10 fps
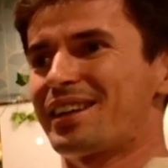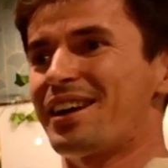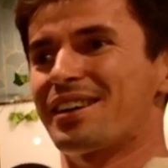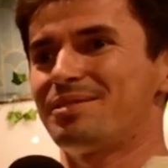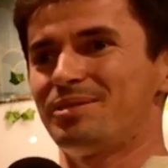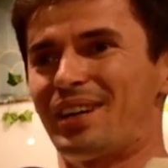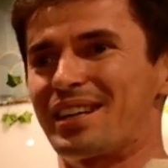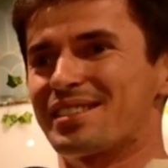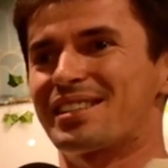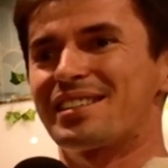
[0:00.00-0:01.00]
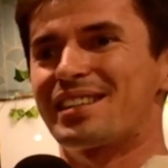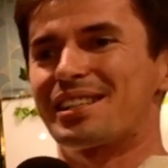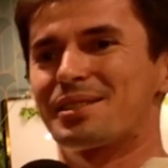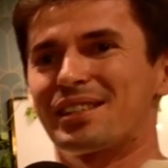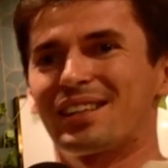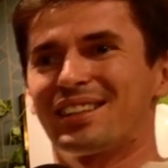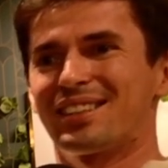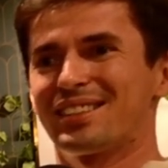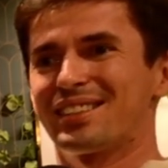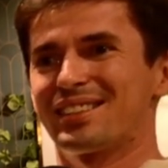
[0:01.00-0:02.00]
Okay, I think that's
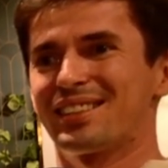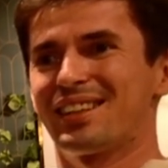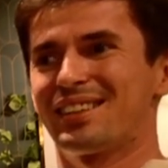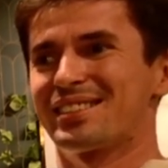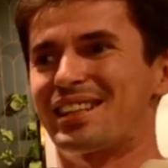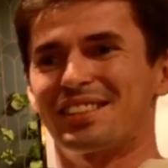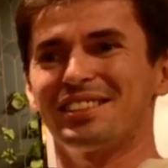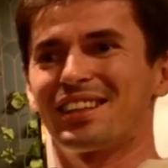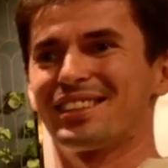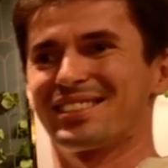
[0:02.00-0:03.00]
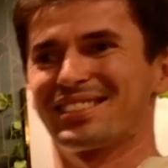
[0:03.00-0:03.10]
it.